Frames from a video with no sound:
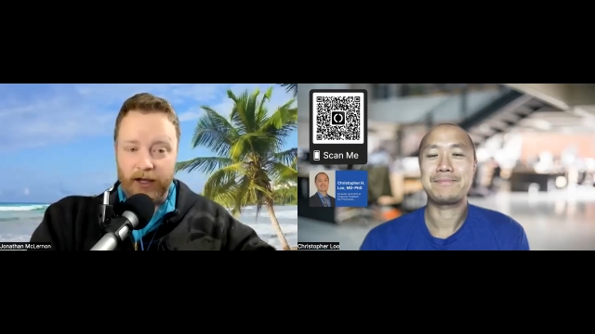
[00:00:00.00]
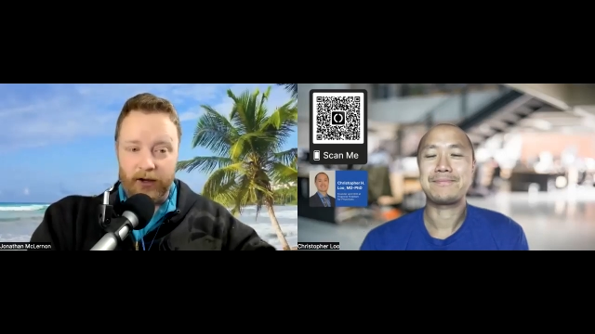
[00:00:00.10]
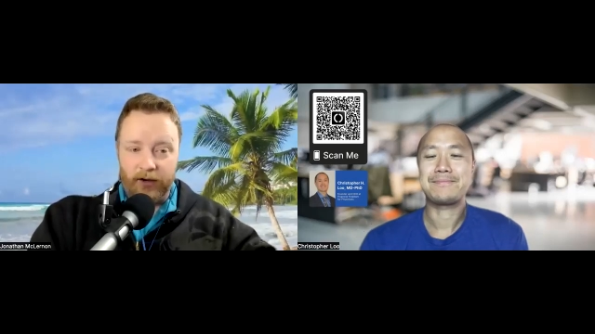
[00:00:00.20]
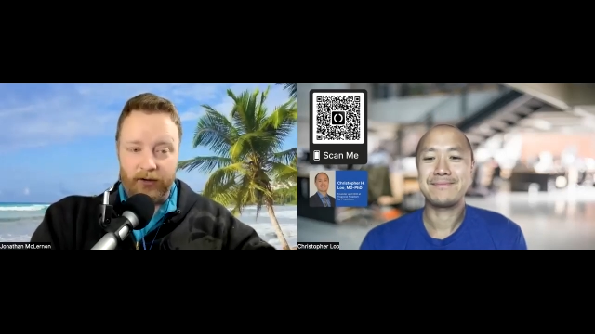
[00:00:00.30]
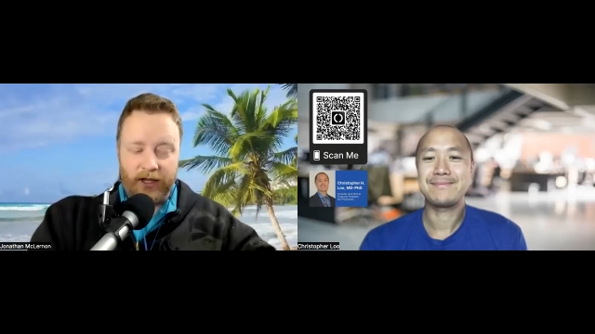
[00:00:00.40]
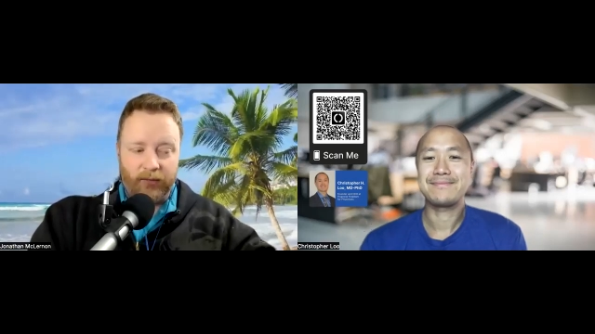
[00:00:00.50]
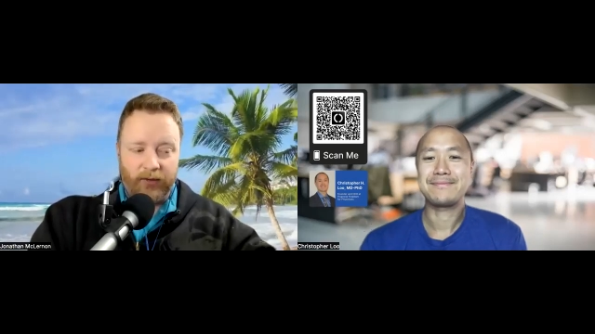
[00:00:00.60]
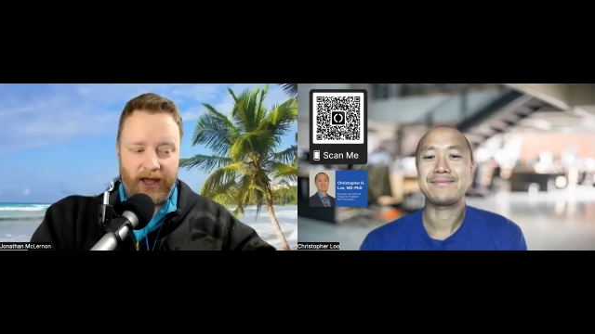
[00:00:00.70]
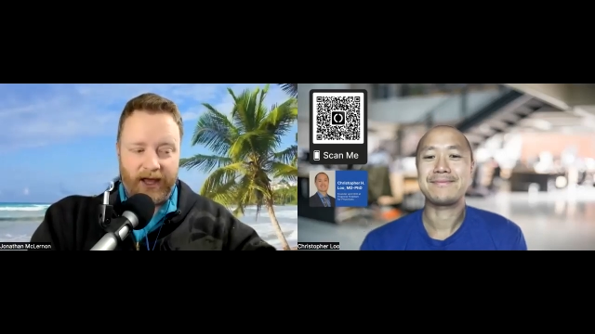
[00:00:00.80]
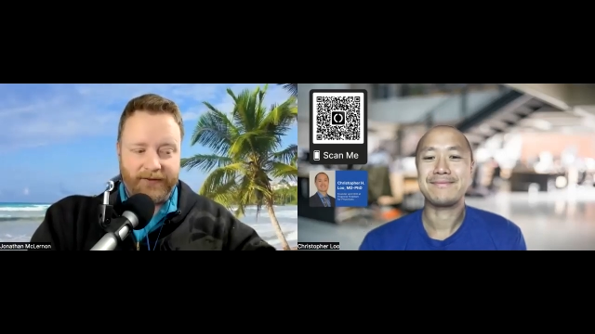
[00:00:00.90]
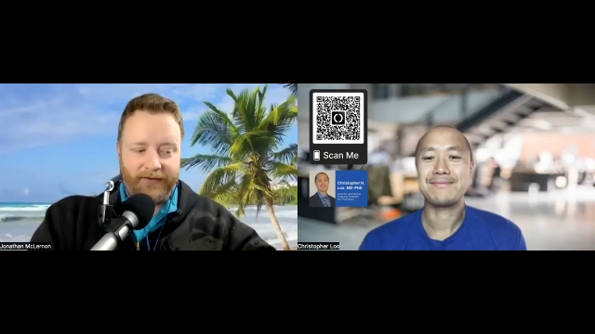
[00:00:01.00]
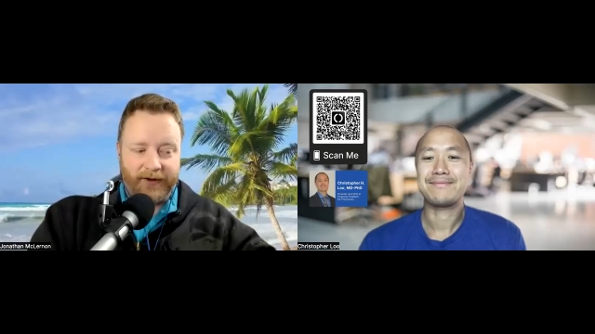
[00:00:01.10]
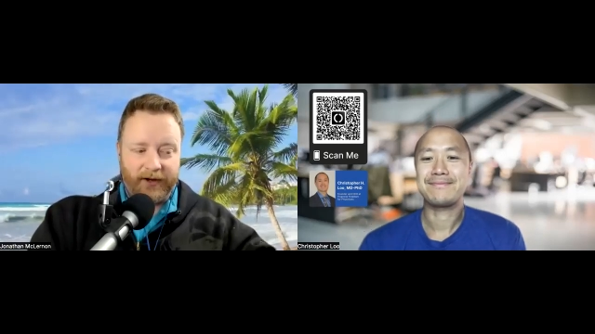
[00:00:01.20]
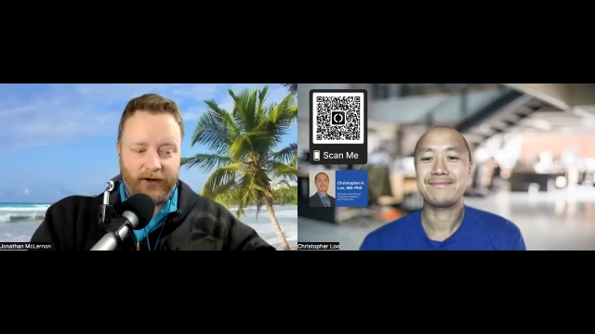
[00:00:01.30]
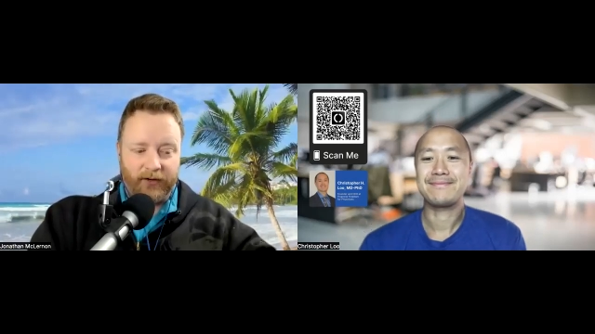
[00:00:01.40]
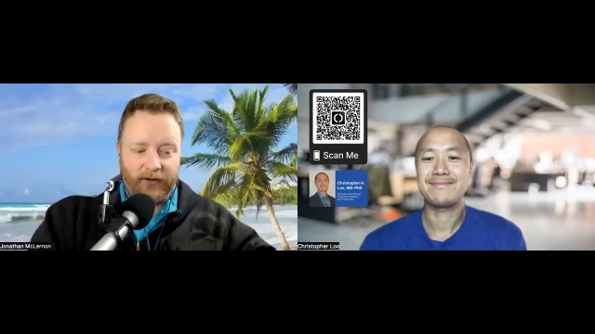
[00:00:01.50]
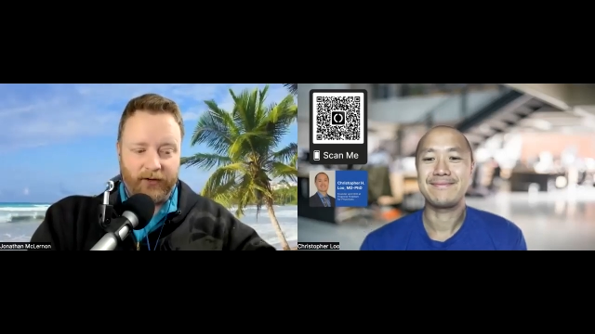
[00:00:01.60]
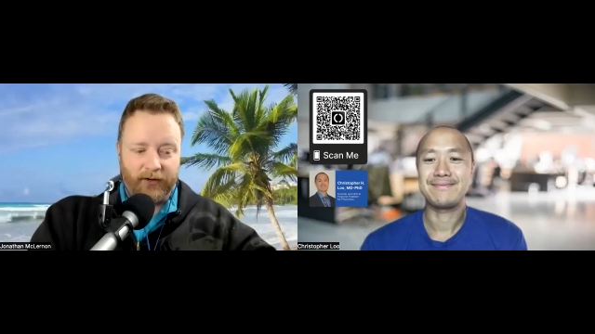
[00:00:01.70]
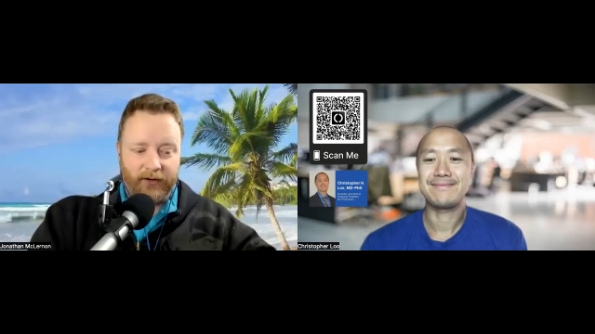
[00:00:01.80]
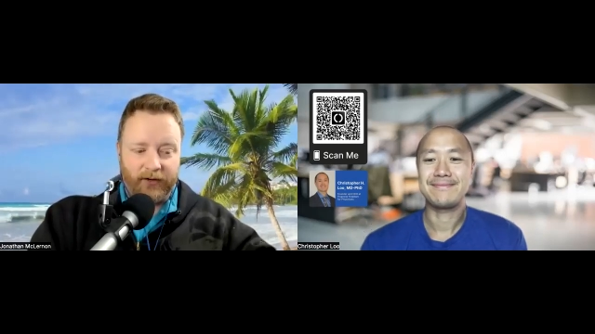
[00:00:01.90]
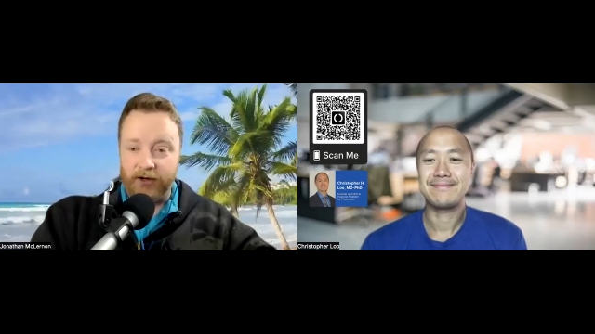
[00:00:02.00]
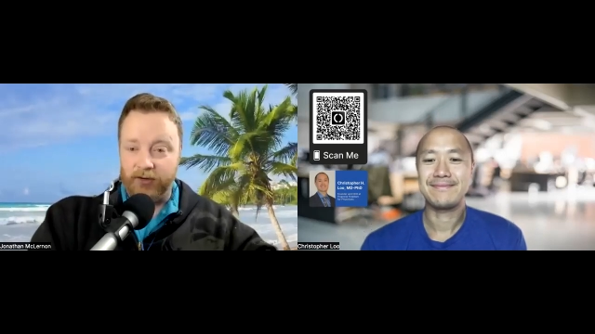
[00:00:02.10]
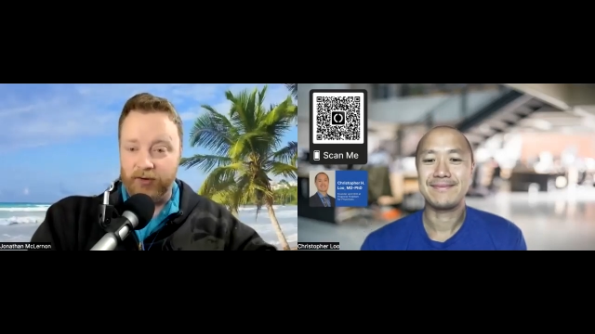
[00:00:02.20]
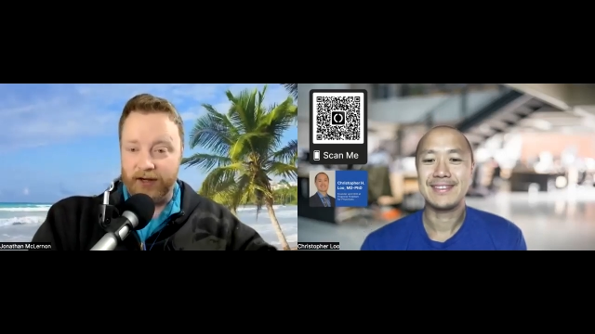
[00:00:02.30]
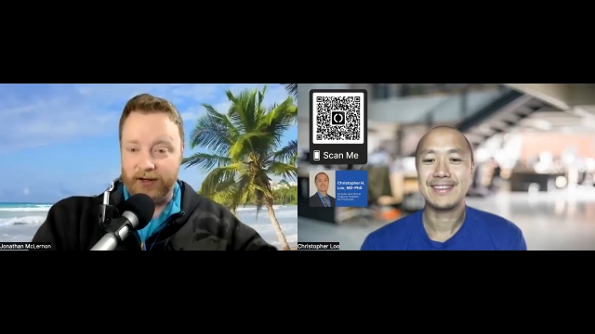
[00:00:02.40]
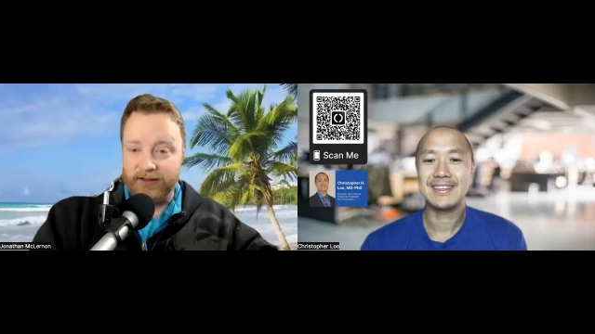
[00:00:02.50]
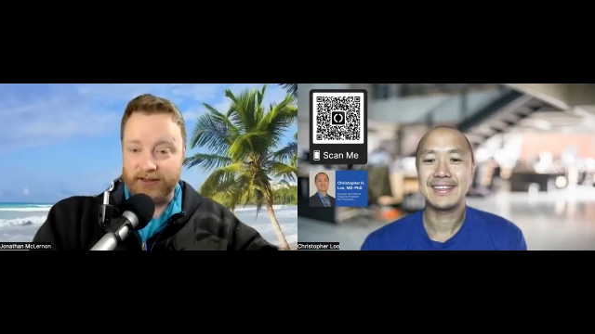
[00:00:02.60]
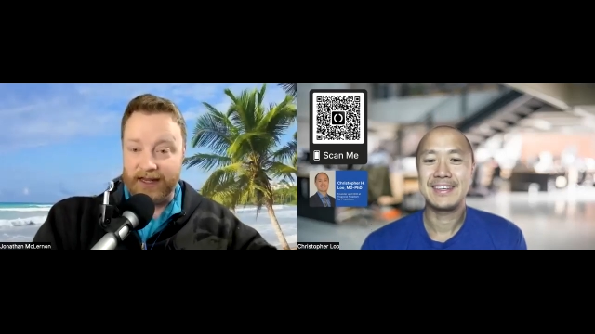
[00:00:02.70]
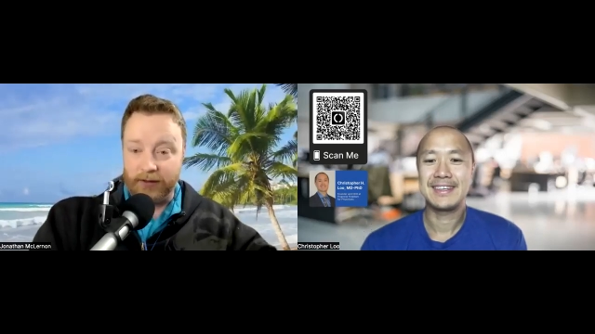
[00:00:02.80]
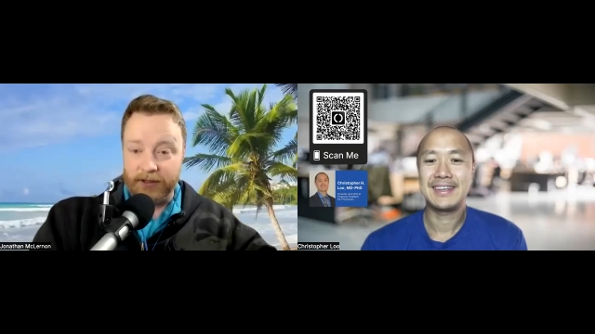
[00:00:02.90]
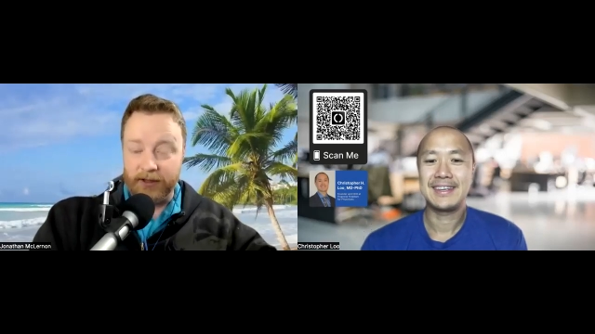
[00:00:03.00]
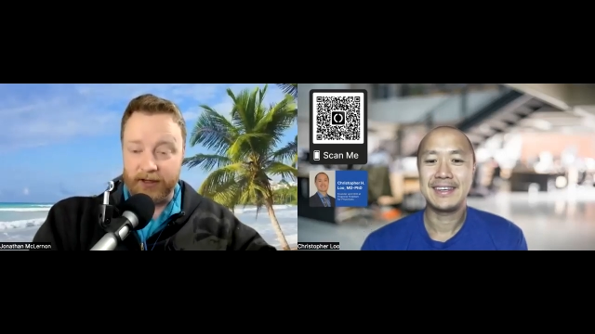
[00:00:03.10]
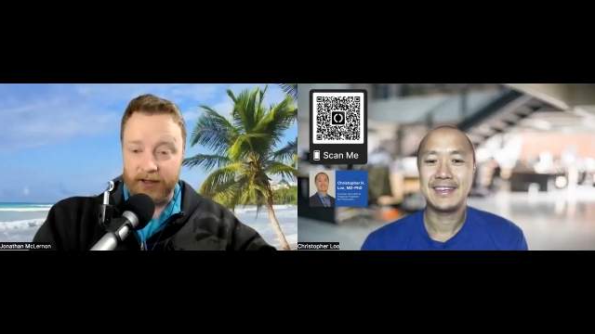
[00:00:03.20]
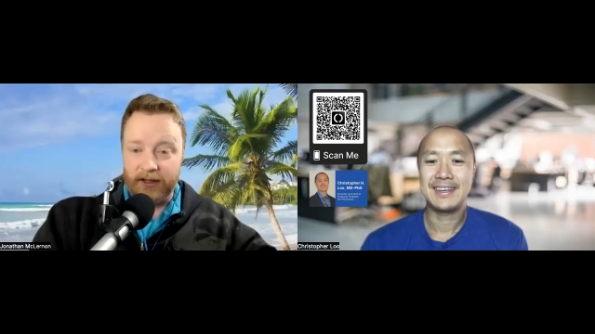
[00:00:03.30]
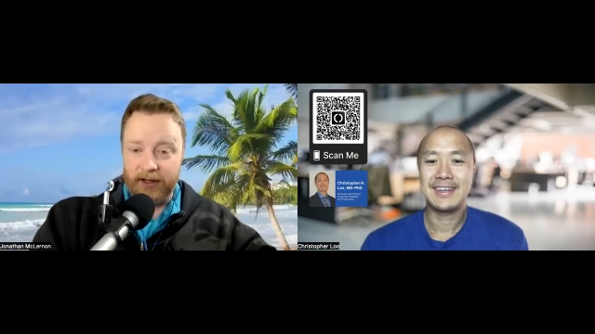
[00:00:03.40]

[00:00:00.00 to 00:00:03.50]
Speaker 1: okay, we have to figure out how to create scalability